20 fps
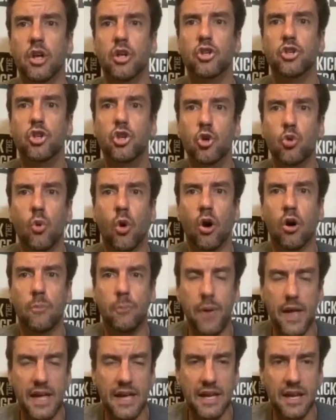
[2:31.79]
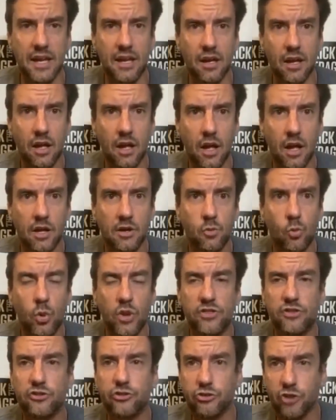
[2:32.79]
you are painting
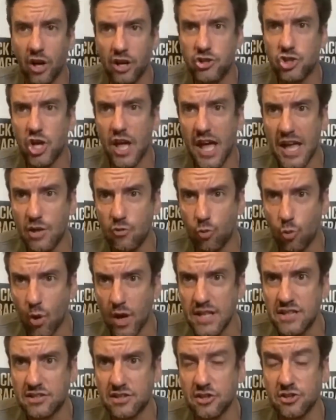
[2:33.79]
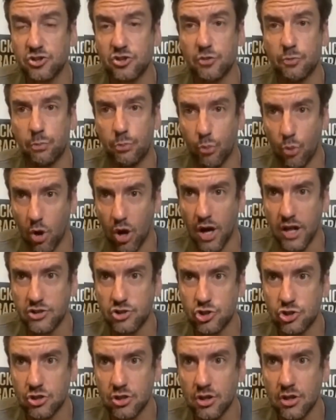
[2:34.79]
with such a racist
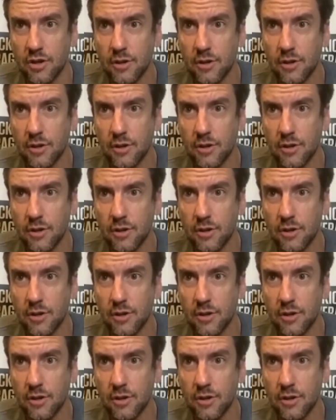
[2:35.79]
brush